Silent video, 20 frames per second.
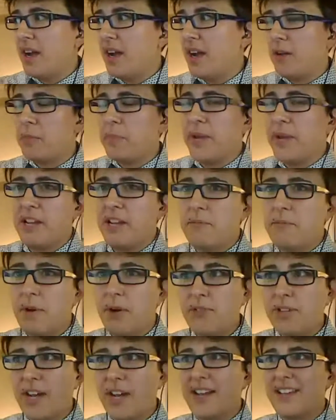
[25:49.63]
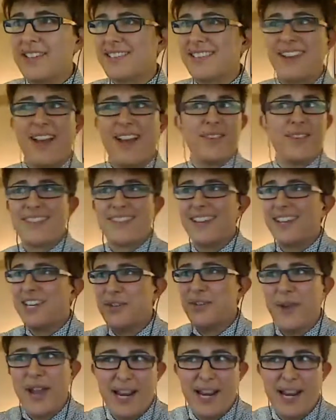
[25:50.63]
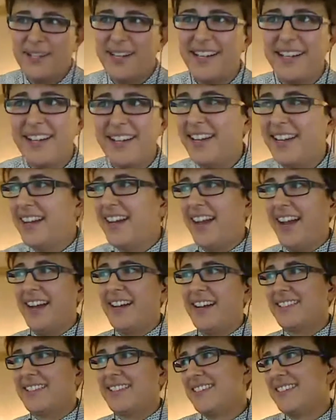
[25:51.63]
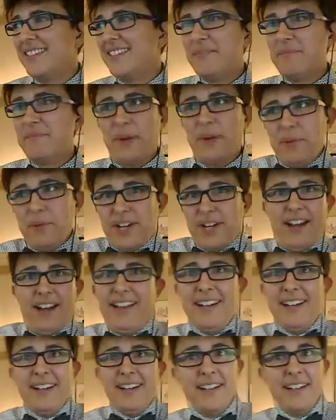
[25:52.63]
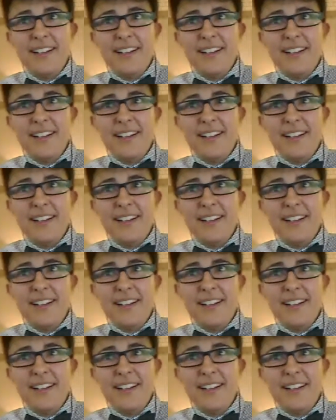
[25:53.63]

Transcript: I'll pay in bow ties." And I was like, "You had me at bow tie,